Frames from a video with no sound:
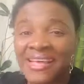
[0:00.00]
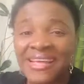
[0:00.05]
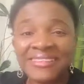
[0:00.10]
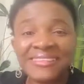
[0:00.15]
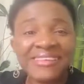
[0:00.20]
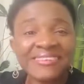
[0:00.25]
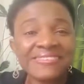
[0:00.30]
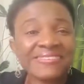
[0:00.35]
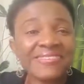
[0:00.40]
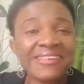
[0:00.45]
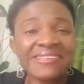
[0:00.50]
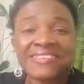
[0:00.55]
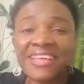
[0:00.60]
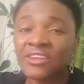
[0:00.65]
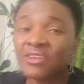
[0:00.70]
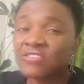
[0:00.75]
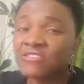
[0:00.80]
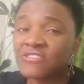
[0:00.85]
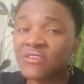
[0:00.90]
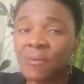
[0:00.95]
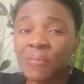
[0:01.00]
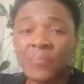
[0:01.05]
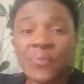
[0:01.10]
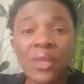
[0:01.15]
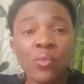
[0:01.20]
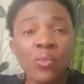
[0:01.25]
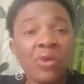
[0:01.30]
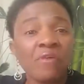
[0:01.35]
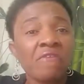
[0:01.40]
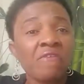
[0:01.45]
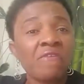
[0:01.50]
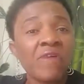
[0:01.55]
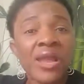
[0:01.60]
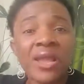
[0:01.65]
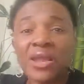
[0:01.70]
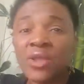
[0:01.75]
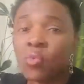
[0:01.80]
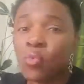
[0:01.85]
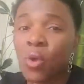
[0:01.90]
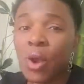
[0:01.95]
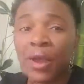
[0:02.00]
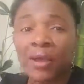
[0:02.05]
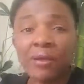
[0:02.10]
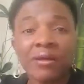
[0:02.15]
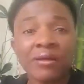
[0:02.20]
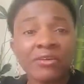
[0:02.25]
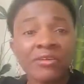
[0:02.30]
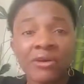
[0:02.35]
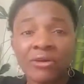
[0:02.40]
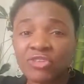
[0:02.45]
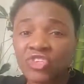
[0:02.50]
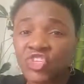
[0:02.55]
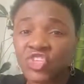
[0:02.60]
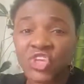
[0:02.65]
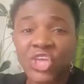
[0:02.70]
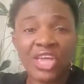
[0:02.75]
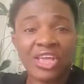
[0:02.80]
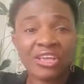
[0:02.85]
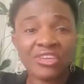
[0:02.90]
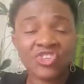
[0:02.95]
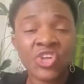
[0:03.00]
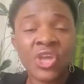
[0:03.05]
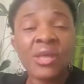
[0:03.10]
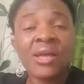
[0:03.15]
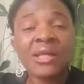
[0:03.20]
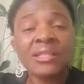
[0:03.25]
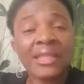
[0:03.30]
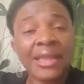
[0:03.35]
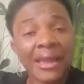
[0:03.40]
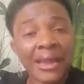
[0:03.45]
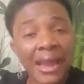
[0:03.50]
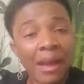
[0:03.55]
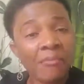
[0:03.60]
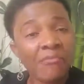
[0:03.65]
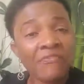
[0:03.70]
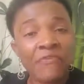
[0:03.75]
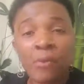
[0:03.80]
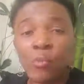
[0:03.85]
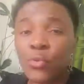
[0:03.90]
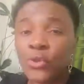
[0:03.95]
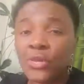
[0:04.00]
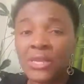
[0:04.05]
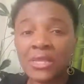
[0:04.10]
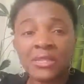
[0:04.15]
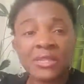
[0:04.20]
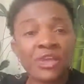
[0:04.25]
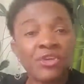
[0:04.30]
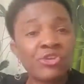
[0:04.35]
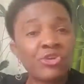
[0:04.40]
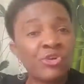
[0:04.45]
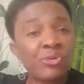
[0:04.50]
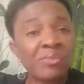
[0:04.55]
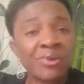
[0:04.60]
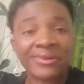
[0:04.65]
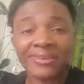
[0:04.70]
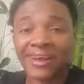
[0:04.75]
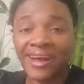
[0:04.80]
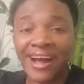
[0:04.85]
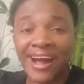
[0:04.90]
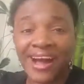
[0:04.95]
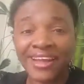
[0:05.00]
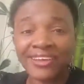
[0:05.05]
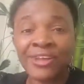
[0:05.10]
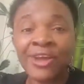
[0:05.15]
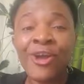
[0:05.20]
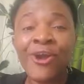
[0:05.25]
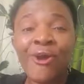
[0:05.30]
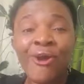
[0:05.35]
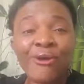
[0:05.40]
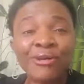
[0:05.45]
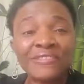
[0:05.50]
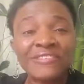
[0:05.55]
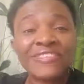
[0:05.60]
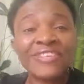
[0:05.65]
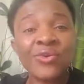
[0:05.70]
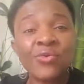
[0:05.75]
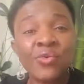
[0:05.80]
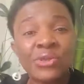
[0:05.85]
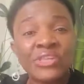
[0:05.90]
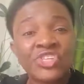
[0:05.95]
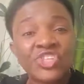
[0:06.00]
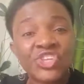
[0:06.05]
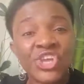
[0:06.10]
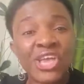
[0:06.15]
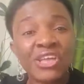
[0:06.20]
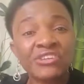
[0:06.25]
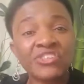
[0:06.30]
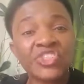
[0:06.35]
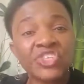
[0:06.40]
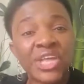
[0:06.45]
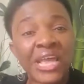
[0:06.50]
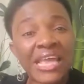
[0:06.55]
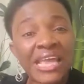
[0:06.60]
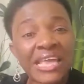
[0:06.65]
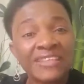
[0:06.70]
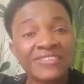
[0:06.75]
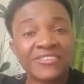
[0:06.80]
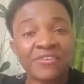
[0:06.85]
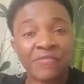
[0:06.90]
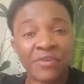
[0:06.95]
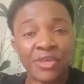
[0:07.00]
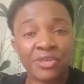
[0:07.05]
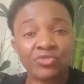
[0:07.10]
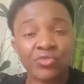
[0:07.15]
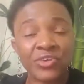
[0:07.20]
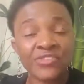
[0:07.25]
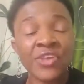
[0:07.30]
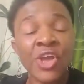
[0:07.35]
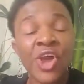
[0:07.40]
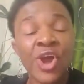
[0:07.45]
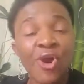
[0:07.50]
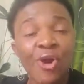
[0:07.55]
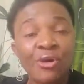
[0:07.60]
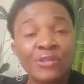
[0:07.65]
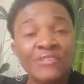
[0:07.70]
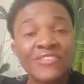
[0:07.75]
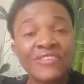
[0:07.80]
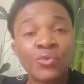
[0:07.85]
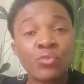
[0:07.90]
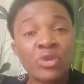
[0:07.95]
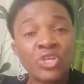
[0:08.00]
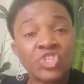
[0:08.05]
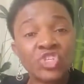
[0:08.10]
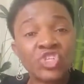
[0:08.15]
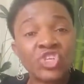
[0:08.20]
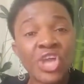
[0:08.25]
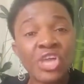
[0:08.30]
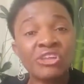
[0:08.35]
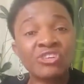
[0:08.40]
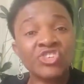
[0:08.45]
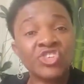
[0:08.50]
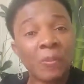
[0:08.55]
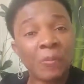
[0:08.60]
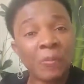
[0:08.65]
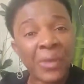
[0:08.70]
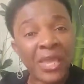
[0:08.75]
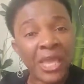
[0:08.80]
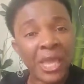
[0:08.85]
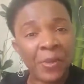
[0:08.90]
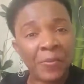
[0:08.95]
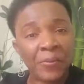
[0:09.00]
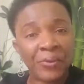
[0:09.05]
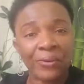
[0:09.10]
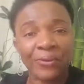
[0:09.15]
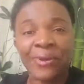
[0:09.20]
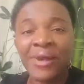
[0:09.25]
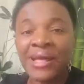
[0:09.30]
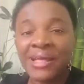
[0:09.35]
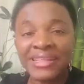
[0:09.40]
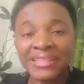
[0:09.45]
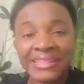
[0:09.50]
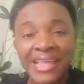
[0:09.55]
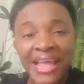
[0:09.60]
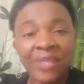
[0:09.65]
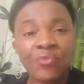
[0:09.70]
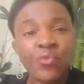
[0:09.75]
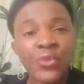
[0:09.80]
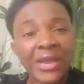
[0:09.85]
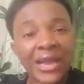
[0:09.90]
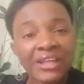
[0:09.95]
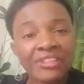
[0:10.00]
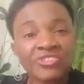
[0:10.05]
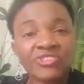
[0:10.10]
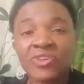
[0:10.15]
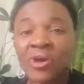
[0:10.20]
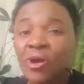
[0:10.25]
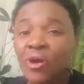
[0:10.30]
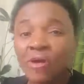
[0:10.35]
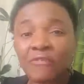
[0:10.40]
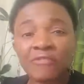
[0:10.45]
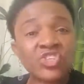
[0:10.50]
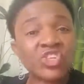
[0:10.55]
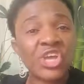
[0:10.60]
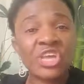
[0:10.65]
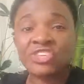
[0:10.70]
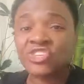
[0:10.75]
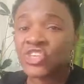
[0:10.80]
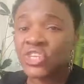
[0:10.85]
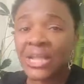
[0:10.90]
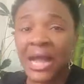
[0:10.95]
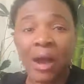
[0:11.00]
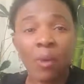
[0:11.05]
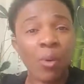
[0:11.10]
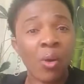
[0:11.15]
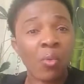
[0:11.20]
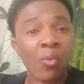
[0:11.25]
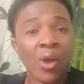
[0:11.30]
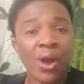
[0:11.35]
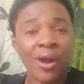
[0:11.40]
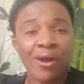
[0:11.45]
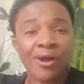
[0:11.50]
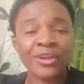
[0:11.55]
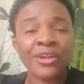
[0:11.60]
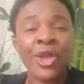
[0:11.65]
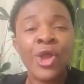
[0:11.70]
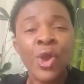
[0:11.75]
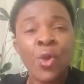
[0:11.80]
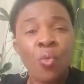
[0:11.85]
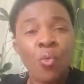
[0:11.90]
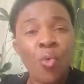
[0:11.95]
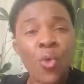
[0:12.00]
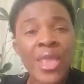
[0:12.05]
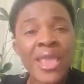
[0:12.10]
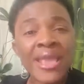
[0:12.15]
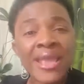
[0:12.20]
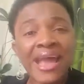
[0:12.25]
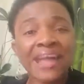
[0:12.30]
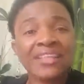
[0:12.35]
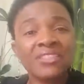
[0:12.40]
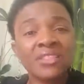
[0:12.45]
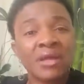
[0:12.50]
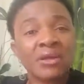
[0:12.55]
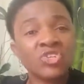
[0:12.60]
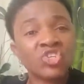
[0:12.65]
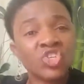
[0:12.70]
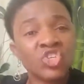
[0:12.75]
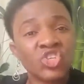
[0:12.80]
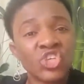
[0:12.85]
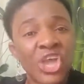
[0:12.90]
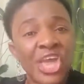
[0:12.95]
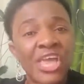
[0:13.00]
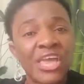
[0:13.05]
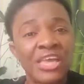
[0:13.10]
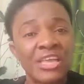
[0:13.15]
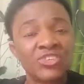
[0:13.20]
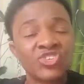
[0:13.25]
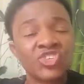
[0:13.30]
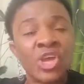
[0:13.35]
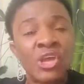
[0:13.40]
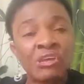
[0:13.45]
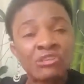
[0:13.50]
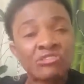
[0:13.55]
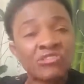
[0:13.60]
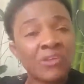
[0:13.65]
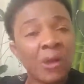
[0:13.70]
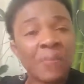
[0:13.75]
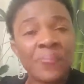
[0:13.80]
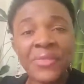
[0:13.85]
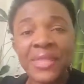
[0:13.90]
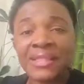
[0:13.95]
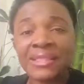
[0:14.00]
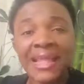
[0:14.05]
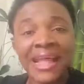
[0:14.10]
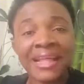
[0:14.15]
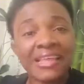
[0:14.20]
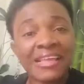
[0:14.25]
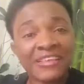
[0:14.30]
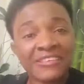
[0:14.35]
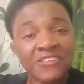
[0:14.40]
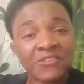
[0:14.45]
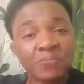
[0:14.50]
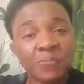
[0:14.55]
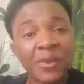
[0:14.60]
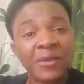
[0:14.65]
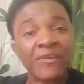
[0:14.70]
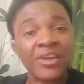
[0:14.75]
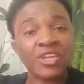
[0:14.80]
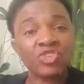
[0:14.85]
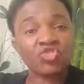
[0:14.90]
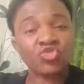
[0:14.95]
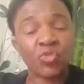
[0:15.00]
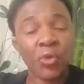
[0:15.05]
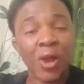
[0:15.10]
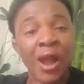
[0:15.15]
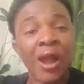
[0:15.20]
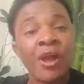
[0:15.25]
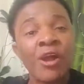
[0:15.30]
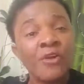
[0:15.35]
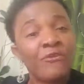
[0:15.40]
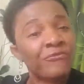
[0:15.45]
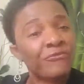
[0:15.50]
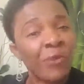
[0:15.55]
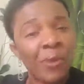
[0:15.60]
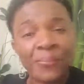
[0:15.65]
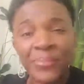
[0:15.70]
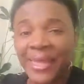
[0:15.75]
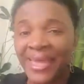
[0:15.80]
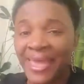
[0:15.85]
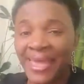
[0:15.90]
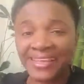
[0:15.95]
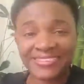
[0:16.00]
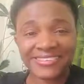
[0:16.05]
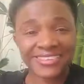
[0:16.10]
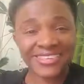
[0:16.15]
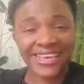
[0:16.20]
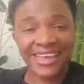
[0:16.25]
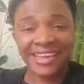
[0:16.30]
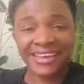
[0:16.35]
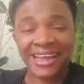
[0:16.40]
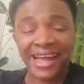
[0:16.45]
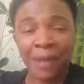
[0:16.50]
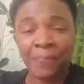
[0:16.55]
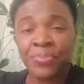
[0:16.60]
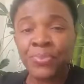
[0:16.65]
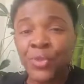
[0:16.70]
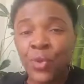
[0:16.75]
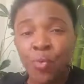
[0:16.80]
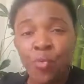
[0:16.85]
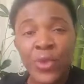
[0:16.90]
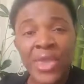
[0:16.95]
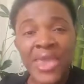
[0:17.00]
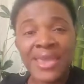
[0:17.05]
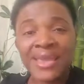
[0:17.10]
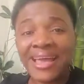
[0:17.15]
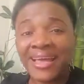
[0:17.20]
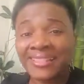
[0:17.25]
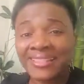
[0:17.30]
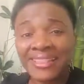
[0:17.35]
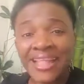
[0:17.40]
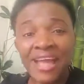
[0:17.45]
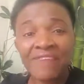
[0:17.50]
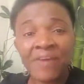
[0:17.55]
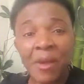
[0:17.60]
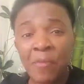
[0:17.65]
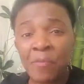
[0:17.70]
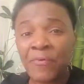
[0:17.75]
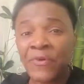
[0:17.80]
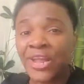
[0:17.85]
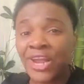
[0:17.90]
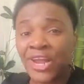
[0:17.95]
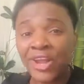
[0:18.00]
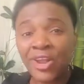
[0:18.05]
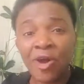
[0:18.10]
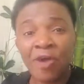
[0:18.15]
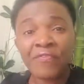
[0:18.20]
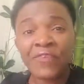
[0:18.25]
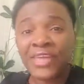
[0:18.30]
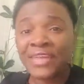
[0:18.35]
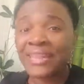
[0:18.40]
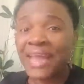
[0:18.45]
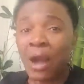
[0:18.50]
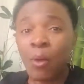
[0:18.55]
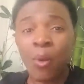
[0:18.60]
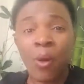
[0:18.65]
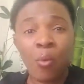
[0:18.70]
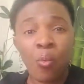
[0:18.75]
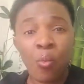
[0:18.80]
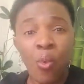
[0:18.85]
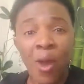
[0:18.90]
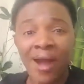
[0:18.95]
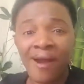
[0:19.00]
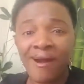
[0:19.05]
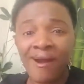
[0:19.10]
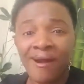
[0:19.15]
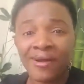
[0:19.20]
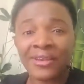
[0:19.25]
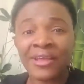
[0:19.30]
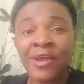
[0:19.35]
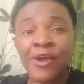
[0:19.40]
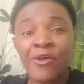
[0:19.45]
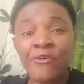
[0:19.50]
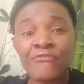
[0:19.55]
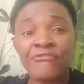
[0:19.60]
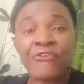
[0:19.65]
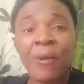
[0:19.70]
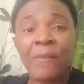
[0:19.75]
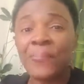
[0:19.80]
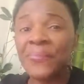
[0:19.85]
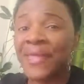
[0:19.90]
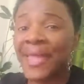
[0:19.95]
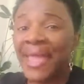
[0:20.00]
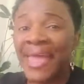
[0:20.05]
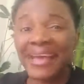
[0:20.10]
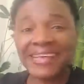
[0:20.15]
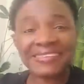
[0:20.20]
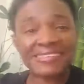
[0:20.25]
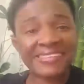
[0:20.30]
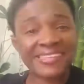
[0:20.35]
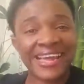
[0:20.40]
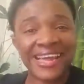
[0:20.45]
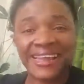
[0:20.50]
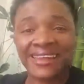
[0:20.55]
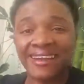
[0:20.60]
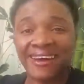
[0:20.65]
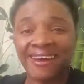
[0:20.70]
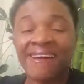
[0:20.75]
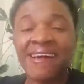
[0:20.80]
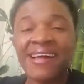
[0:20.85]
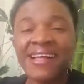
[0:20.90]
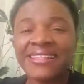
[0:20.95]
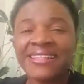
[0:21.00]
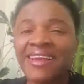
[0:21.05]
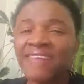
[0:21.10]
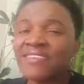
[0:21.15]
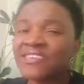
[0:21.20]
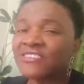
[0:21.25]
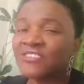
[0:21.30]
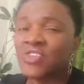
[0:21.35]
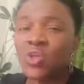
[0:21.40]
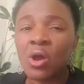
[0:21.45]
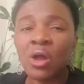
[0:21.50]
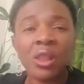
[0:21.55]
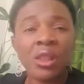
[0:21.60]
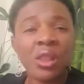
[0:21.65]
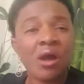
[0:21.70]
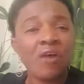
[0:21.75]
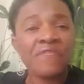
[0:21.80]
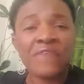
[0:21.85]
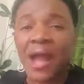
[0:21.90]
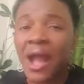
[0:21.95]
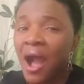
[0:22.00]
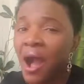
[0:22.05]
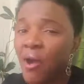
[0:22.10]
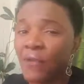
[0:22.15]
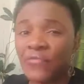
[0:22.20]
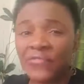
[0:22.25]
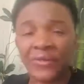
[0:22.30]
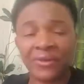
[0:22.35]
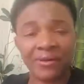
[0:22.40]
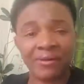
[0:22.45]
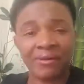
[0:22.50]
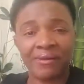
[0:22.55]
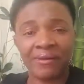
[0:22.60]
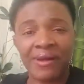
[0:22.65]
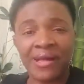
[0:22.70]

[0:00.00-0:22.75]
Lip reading: These things are not something we really work on or change. They come from within the human heart. Until we change the individuals, until we change the people, then we can talk of changing our world. We cannot change something that is spiritual from the external. We can never bring love in our world from the external. There is no love out there.